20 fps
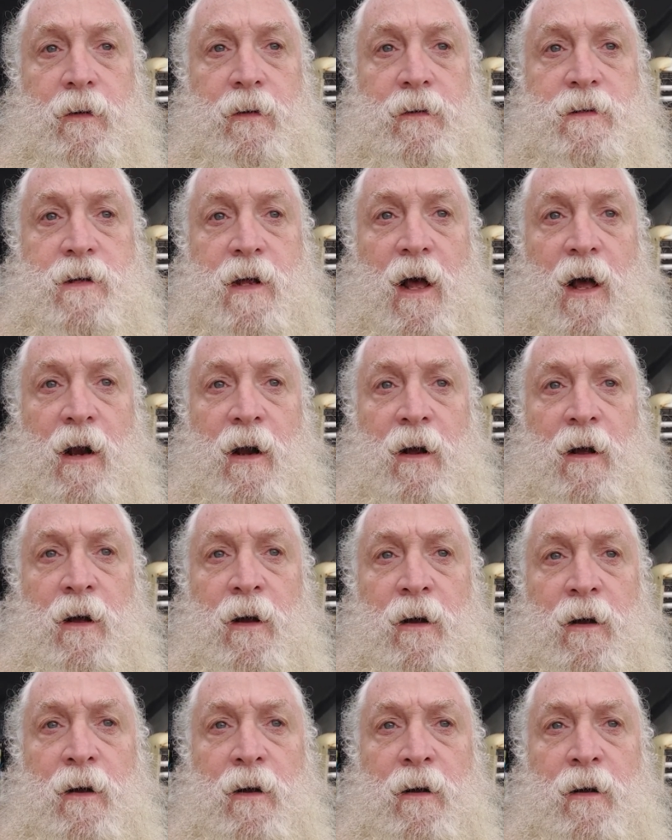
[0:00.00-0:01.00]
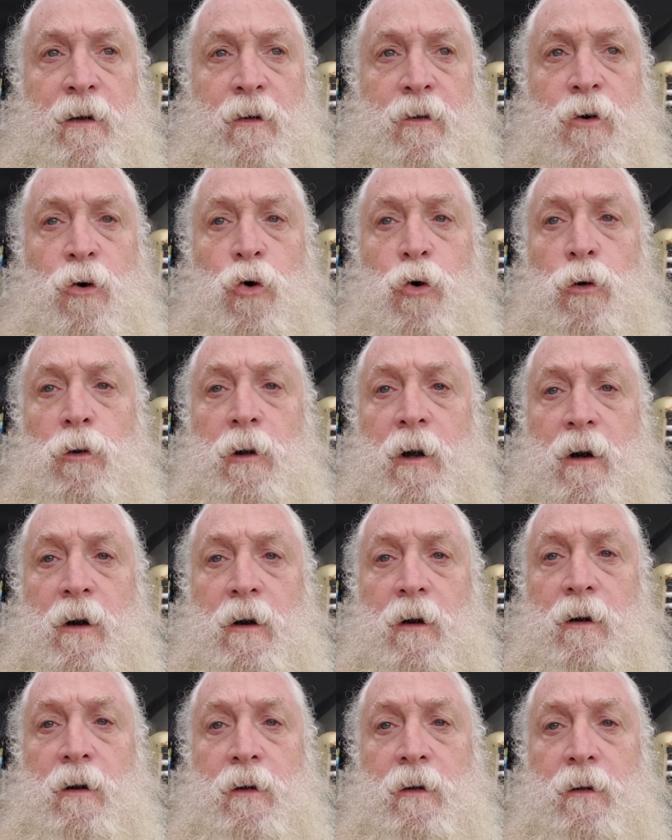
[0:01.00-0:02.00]
It's kind of cooler.
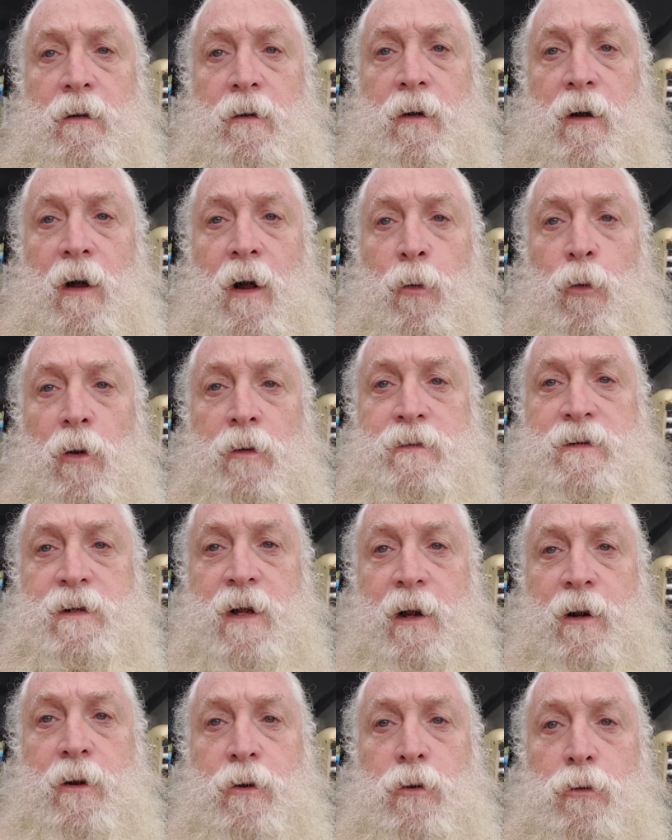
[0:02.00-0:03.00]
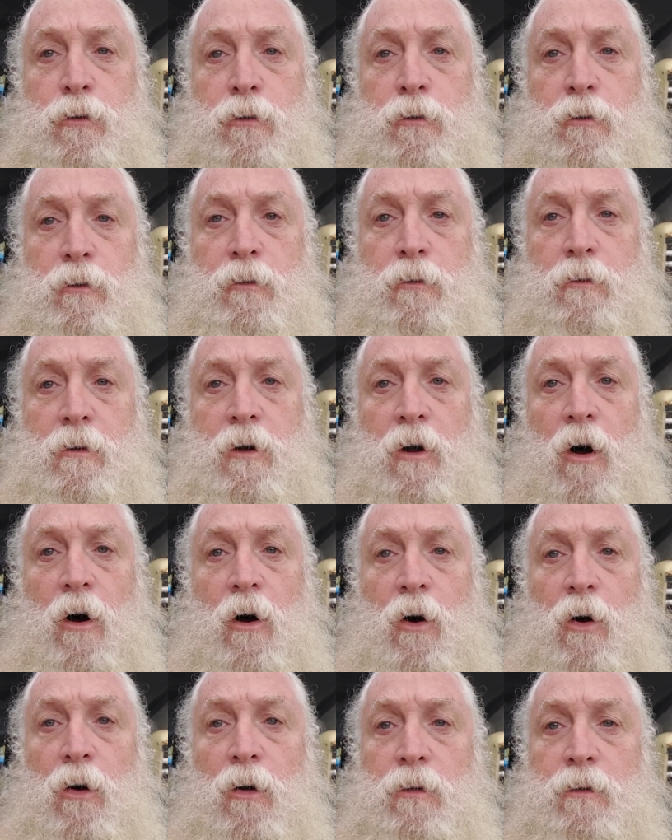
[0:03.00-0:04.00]
I won't say cool,
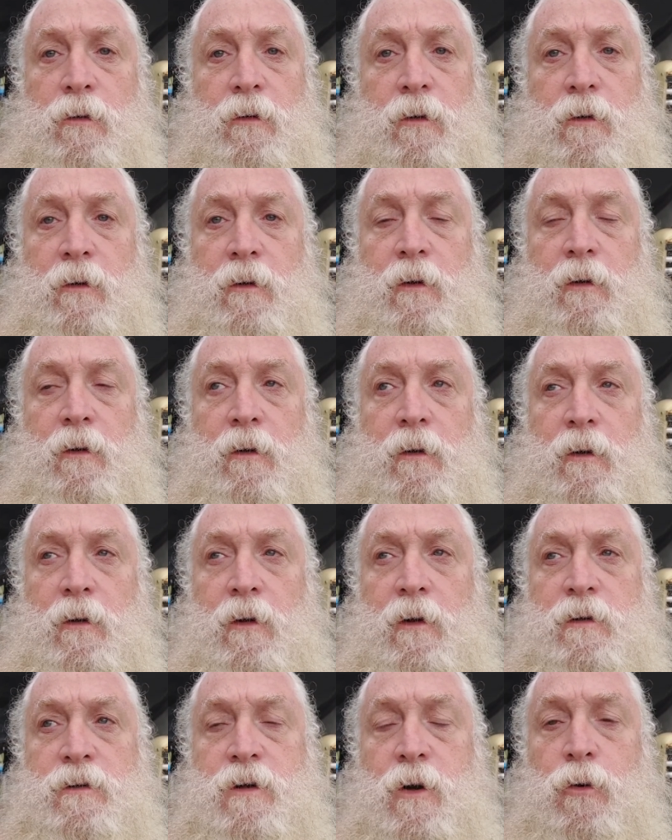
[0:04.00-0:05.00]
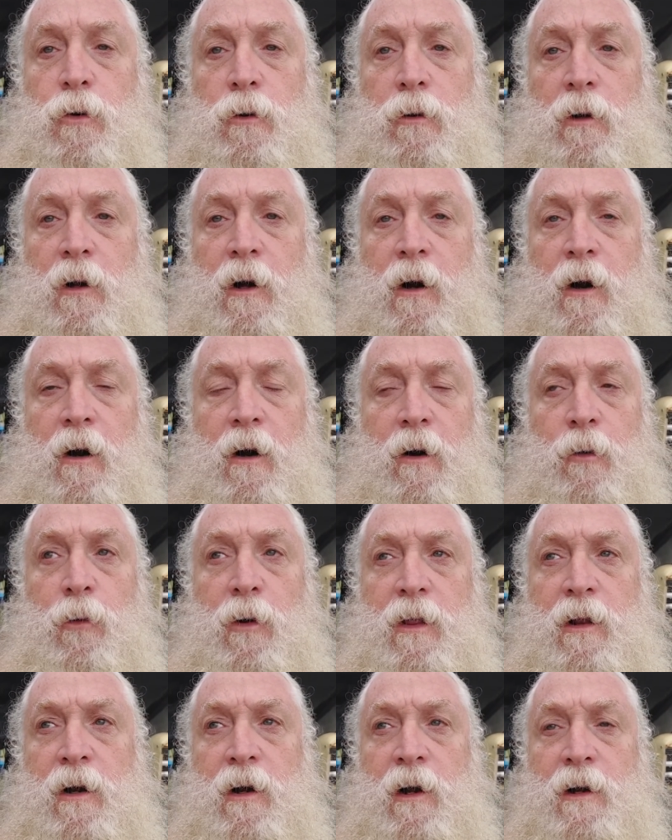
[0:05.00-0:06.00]
cold. It's cooler
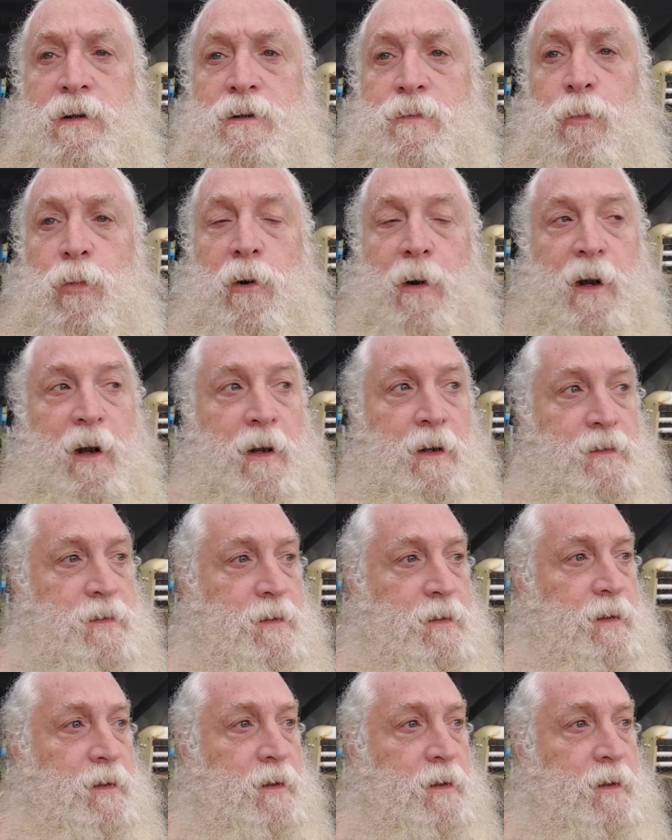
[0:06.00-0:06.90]
with a nice breeze.